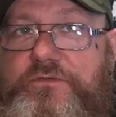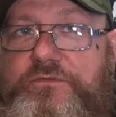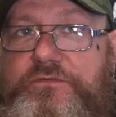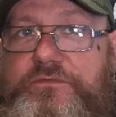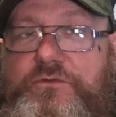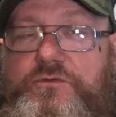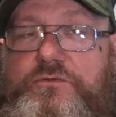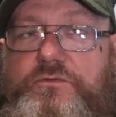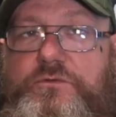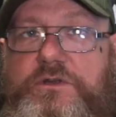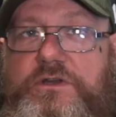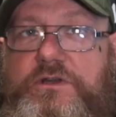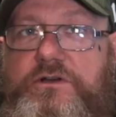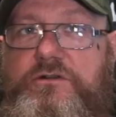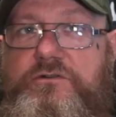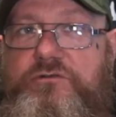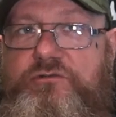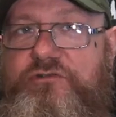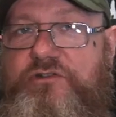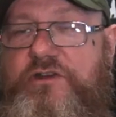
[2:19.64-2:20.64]
Fru
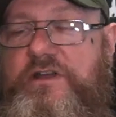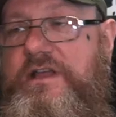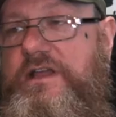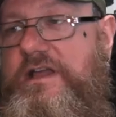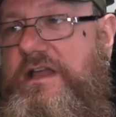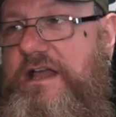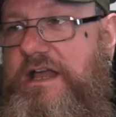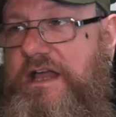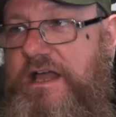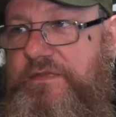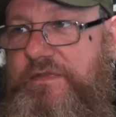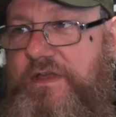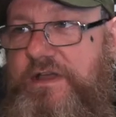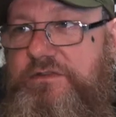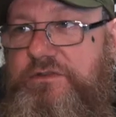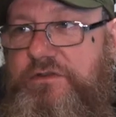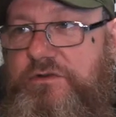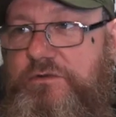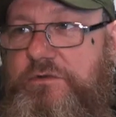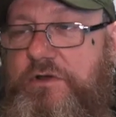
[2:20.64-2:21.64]
Kölsch and
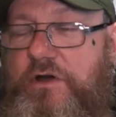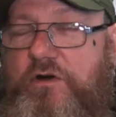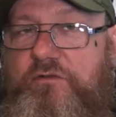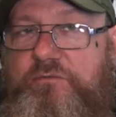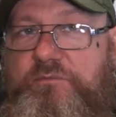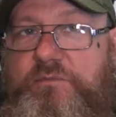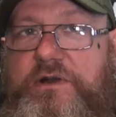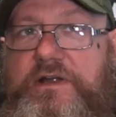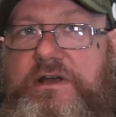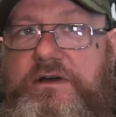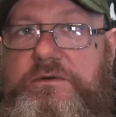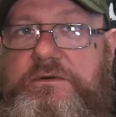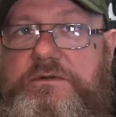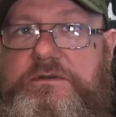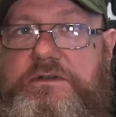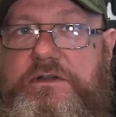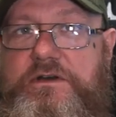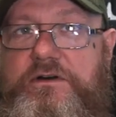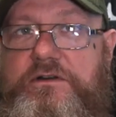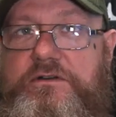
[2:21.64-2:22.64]
they do the Hofbräu
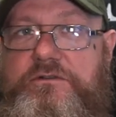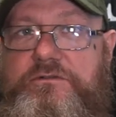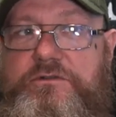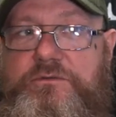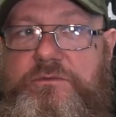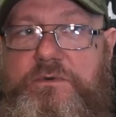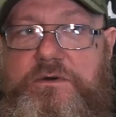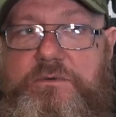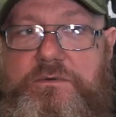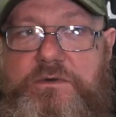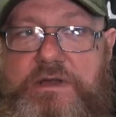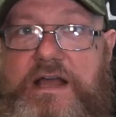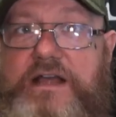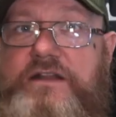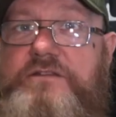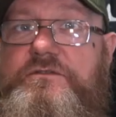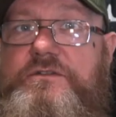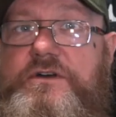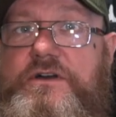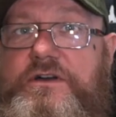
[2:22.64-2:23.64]
Lager as well,
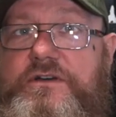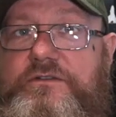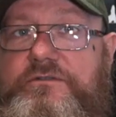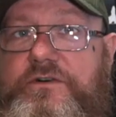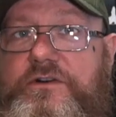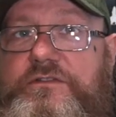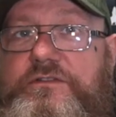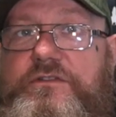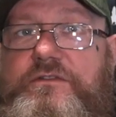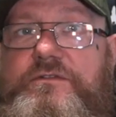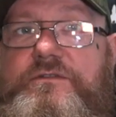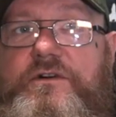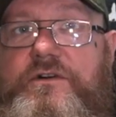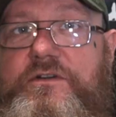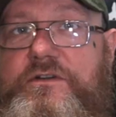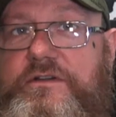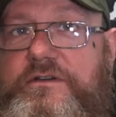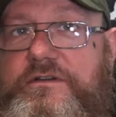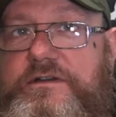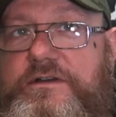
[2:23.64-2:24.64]
and
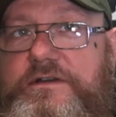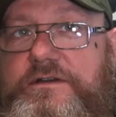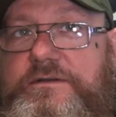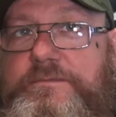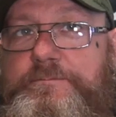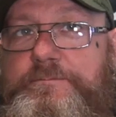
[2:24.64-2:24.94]
Paulaner